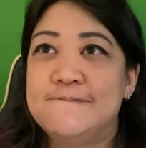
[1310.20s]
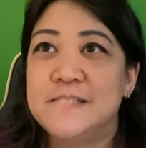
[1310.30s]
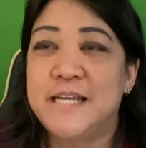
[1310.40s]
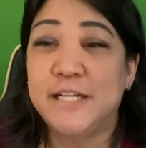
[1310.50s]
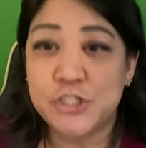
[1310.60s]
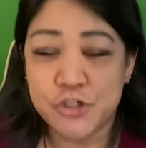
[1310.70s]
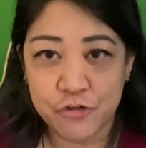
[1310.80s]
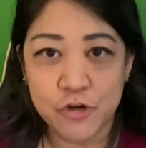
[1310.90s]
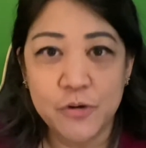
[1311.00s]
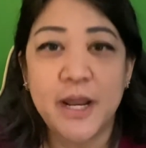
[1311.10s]
it's
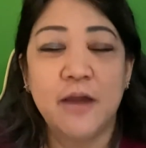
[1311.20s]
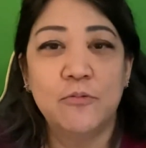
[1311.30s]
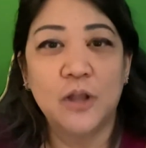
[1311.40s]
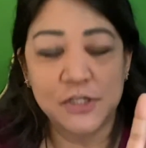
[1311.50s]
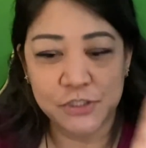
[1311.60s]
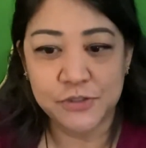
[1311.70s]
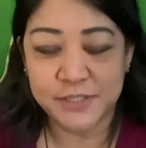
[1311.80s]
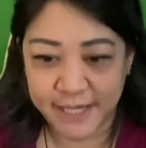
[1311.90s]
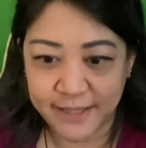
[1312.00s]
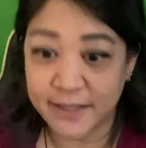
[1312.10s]
true. And I will also
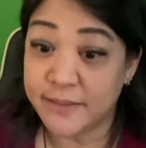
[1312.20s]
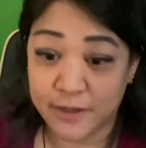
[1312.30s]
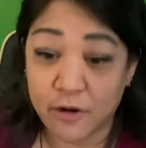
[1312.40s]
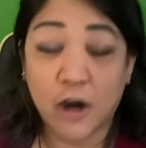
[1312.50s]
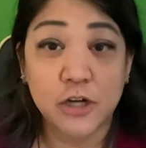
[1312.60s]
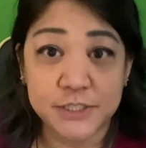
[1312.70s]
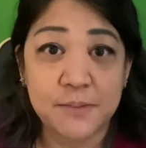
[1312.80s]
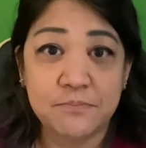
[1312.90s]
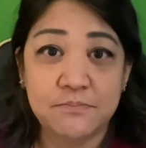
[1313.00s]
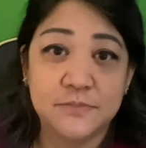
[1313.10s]
say that there are
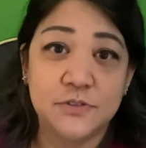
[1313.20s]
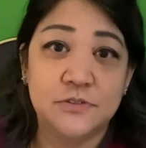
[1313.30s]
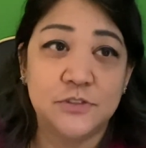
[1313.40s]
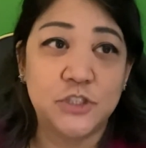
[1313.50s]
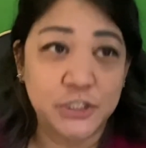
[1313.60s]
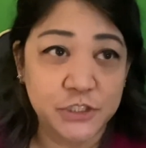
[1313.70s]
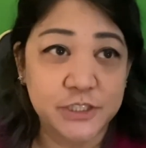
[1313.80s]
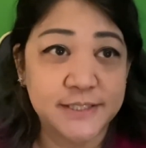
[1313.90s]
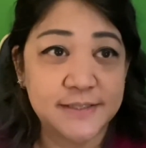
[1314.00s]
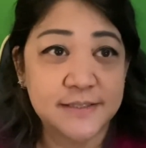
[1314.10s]
some
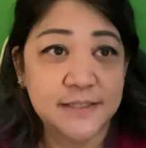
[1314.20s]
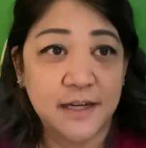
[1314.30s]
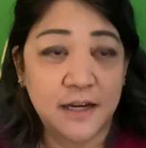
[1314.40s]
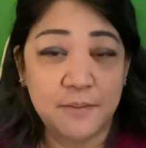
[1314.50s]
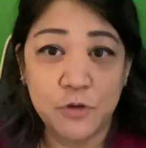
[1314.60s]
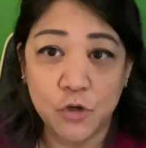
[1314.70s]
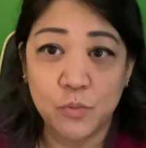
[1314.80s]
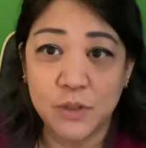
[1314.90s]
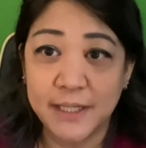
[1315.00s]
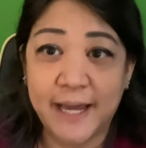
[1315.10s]
judges who
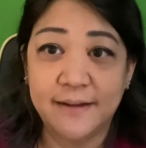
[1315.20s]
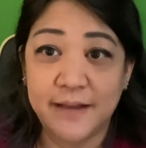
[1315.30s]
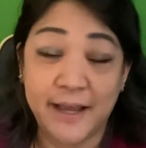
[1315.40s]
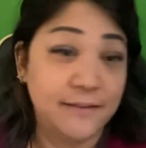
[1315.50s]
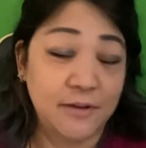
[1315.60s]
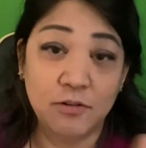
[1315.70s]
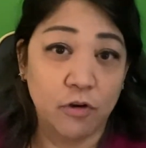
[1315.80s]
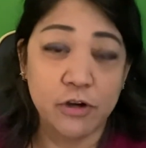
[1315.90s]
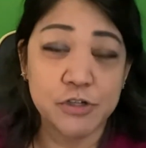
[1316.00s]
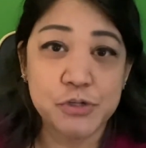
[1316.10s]
will let, and
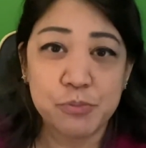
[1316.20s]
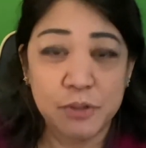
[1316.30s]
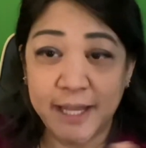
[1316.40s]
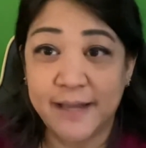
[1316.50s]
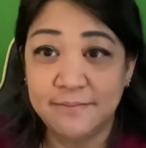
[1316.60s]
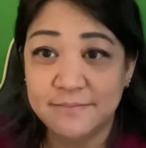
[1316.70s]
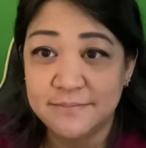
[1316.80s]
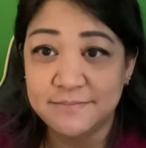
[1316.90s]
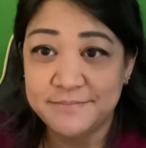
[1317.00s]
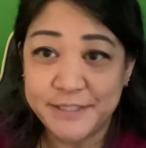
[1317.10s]
lawyers who will let
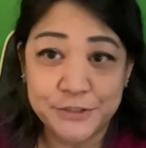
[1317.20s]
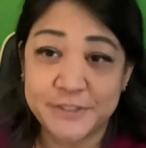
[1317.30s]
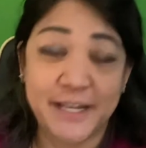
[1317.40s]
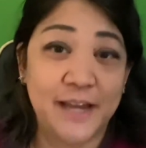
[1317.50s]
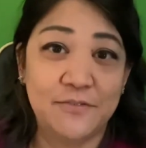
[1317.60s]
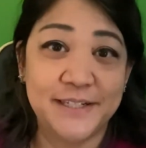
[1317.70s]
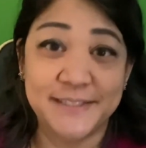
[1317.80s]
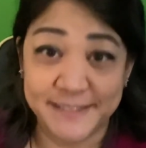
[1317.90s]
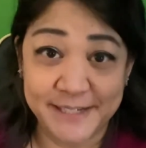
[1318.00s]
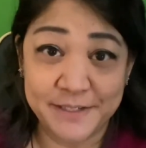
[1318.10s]
hearsay
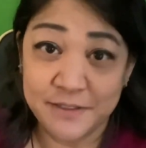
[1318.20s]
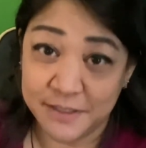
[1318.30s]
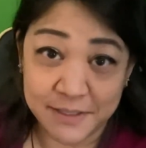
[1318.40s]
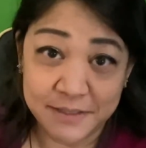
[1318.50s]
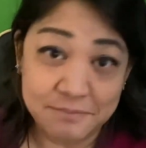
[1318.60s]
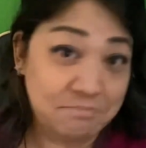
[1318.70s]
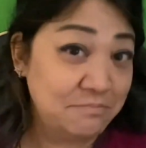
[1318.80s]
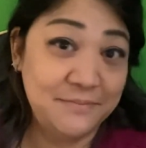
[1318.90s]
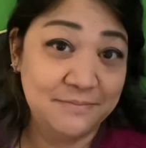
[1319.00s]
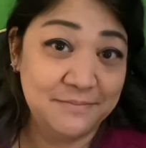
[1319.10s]
evidence in,
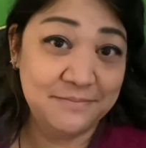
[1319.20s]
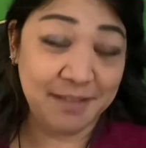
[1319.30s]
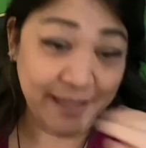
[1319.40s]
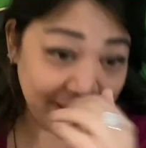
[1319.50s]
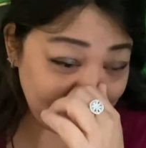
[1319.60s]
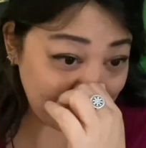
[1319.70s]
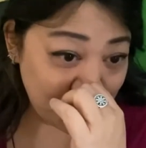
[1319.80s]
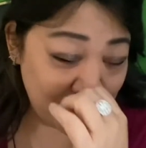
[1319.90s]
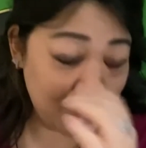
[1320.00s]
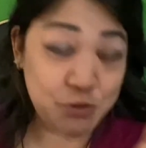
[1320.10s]
like if no
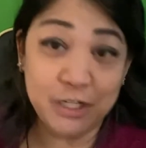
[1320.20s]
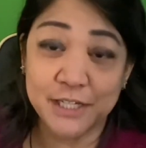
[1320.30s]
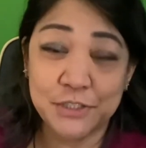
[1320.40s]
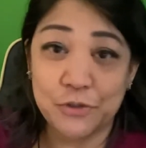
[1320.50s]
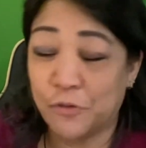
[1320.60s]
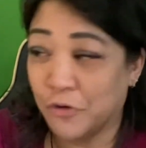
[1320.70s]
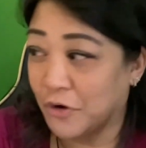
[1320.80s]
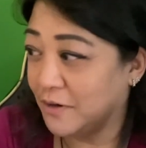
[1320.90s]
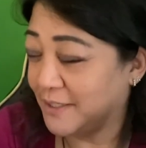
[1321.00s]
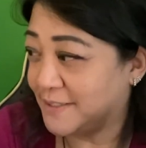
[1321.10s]
one objects,
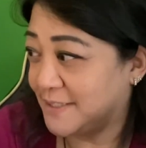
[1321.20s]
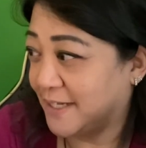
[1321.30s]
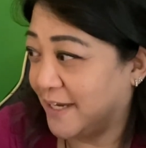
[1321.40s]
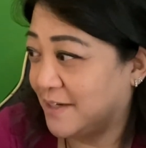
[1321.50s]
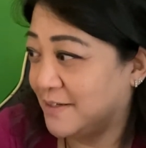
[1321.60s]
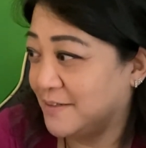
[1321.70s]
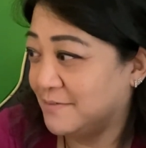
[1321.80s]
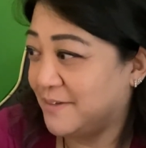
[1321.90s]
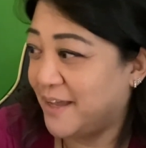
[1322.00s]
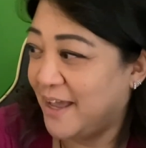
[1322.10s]
or it's like,
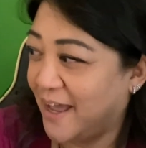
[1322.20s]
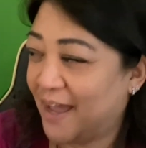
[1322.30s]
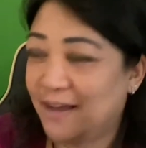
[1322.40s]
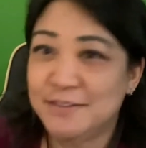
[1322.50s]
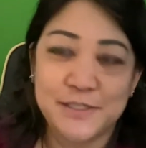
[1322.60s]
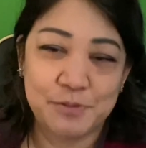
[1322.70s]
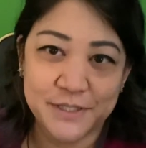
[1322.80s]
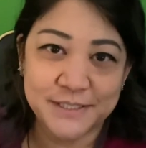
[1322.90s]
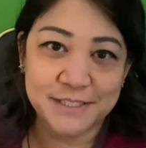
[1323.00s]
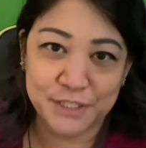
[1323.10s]
well, I'll see
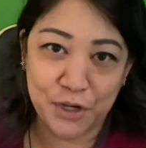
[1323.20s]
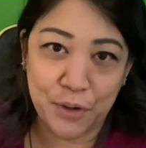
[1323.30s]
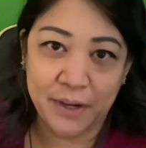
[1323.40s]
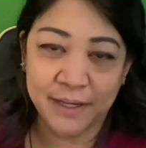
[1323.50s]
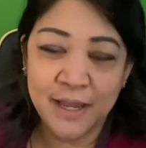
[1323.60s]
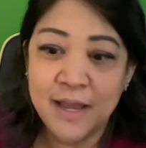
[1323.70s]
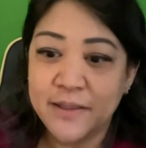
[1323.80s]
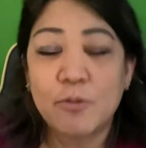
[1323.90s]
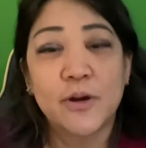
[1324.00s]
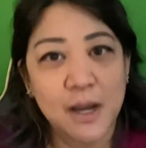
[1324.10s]
this is going.
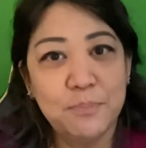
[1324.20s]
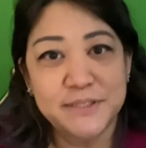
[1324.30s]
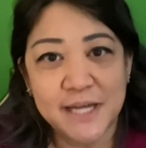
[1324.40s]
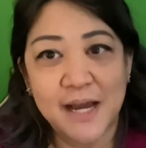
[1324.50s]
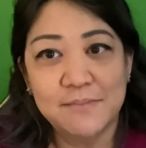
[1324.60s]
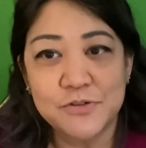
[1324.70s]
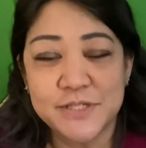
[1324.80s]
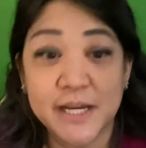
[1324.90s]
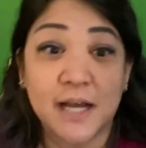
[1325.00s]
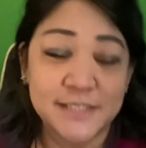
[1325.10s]
There were a couple times where it's
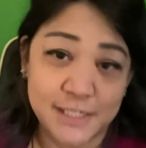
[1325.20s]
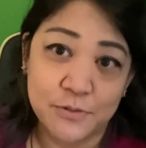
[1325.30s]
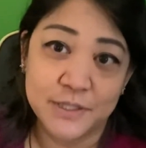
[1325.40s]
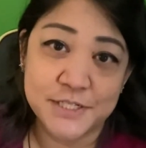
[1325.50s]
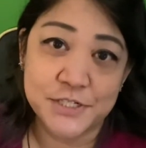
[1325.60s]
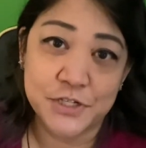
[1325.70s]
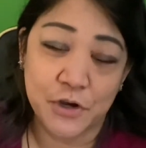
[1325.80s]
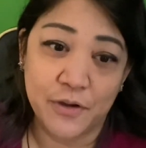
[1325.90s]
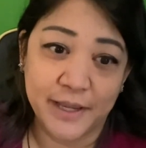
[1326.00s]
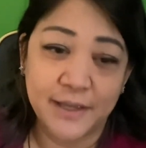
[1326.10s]
like, I'll see where this is
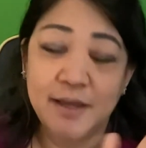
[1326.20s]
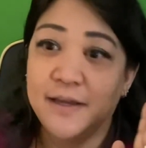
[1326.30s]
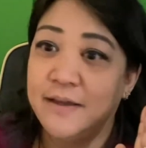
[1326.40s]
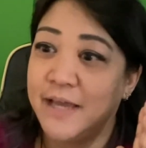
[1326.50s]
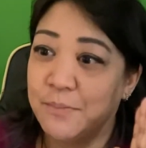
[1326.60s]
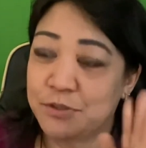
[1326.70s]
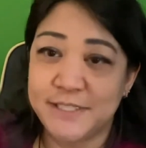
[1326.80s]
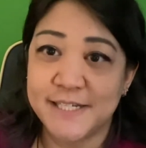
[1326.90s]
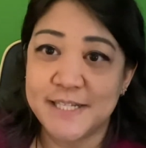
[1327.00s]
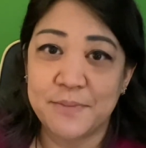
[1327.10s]
going. Amber
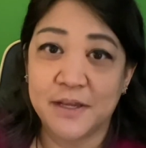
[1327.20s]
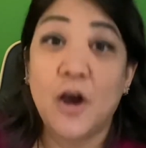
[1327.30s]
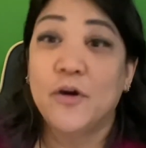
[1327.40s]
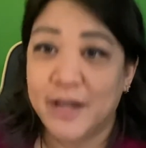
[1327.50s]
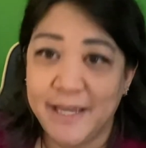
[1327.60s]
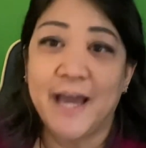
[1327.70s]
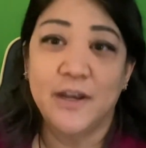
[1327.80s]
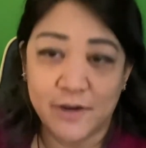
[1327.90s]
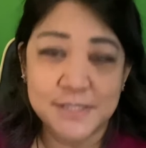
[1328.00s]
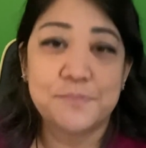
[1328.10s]
says something, okay, yeah,
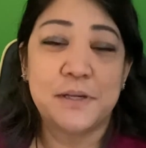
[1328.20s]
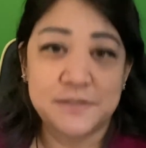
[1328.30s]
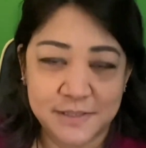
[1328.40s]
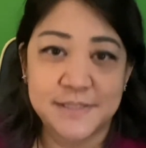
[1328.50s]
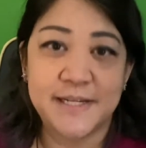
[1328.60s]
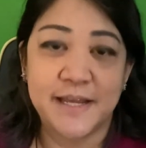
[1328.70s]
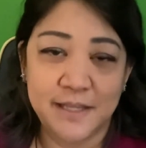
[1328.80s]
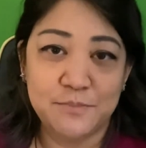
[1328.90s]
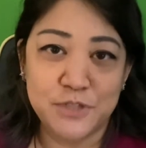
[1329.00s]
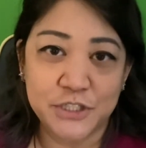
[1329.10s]
no, I sustain the
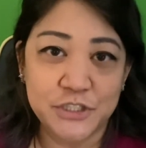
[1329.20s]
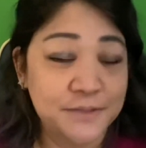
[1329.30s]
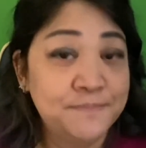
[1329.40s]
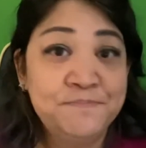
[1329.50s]
objection.